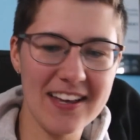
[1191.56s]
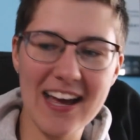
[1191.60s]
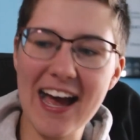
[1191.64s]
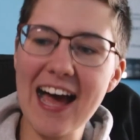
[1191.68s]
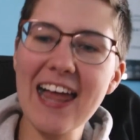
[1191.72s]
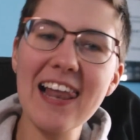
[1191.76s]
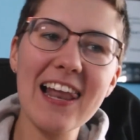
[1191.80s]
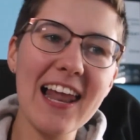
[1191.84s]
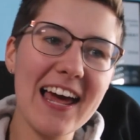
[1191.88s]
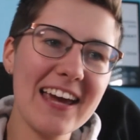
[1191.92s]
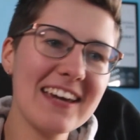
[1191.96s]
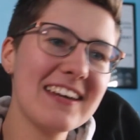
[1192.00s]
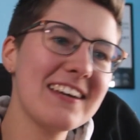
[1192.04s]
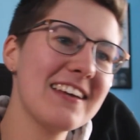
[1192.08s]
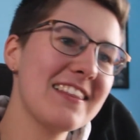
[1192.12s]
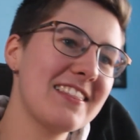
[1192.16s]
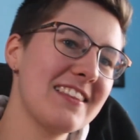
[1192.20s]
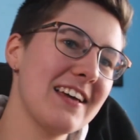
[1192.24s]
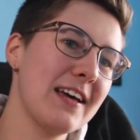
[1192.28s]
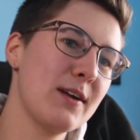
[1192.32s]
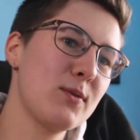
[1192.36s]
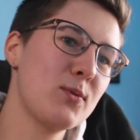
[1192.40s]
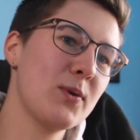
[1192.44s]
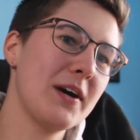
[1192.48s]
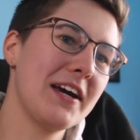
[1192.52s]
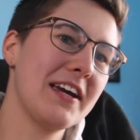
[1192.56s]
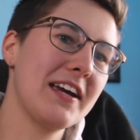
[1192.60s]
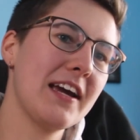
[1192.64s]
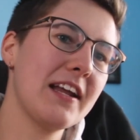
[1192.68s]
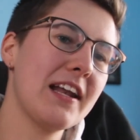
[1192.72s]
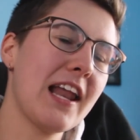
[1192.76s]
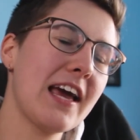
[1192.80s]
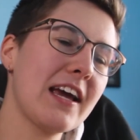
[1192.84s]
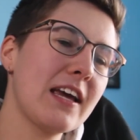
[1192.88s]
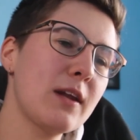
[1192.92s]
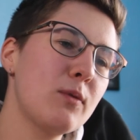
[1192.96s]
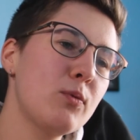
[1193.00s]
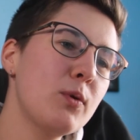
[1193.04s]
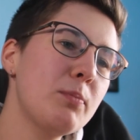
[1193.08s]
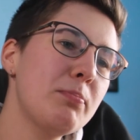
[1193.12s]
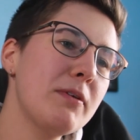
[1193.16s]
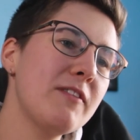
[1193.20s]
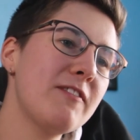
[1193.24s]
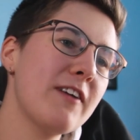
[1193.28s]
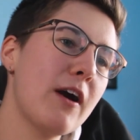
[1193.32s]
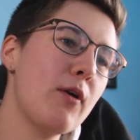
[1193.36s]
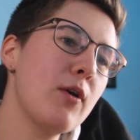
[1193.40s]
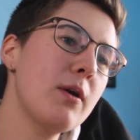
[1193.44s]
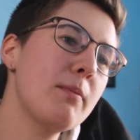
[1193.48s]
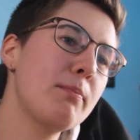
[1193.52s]
I like it that way. Like, it would be
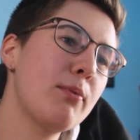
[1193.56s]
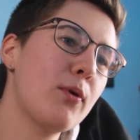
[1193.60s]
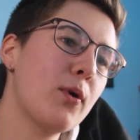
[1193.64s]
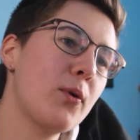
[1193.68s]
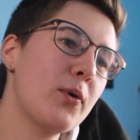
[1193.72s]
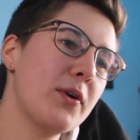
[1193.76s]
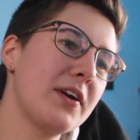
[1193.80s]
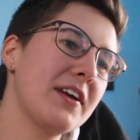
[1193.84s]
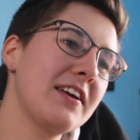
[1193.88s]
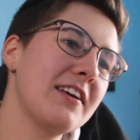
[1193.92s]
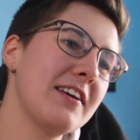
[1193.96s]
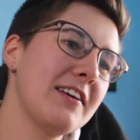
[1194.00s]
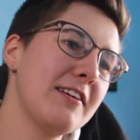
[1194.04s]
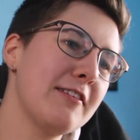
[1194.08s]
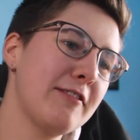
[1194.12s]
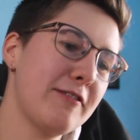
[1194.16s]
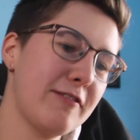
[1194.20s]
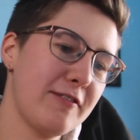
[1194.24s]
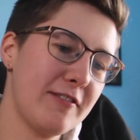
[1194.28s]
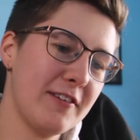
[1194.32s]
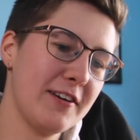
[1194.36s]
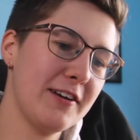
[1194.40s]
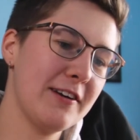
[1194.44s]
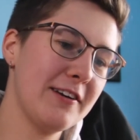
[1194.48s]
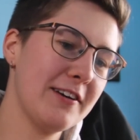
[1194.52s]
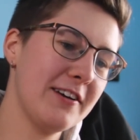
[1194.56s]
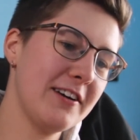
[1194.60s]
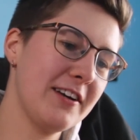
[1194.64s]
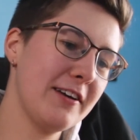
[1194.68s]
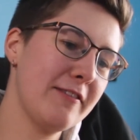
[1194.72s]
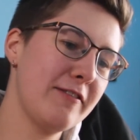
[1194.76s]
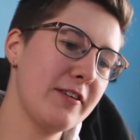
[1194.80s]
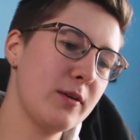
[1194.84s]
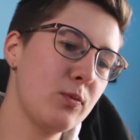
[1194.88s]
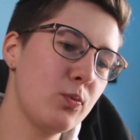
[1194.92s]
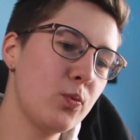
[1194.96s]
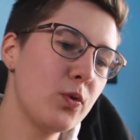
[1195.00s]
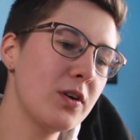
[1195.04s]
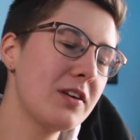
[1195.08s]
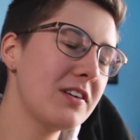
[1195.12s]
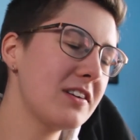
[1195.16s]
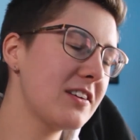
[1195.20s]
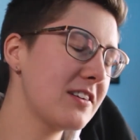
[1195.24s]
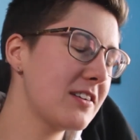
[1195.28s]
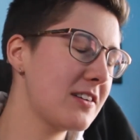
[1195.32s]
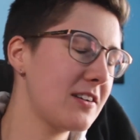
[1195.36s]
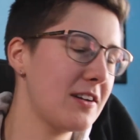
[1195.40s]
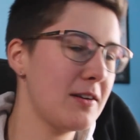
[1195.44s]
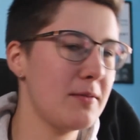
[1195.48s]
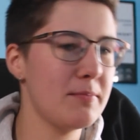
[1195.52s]
very boring if it
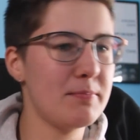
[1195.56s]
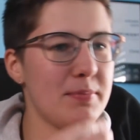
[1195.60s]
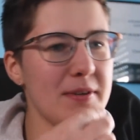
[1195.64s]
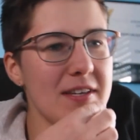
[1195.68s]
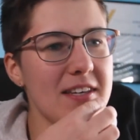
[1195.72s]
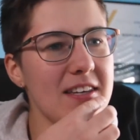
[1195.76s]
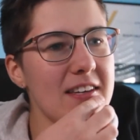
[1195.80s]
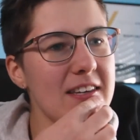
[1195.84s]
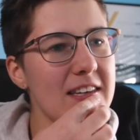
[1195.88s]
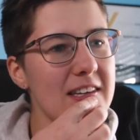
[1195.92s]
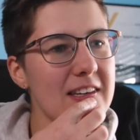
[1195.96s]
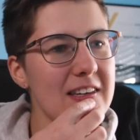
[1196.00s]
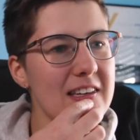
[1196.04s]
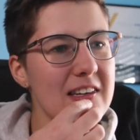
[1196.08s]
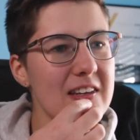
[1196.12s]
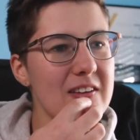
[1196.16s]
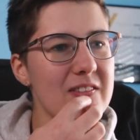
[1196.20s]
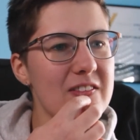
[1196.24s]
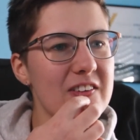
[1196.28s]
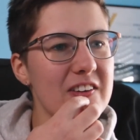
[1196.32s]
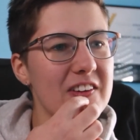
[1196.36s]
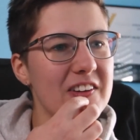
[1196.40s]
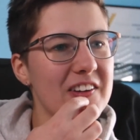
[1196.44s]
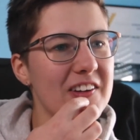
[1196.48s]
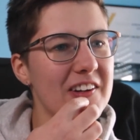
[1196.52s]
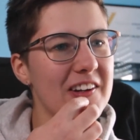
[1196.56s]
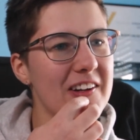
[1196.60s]
wouldn't be even,